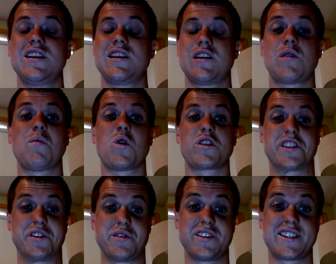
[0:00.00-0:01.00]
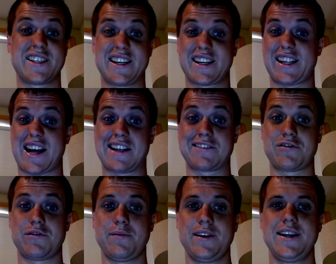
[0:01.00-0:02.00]
or more students in a
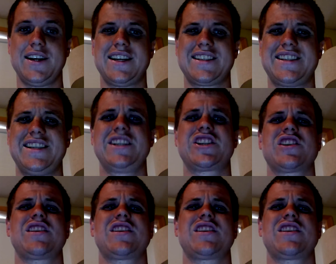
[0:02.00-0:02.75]
classroom as a teacher,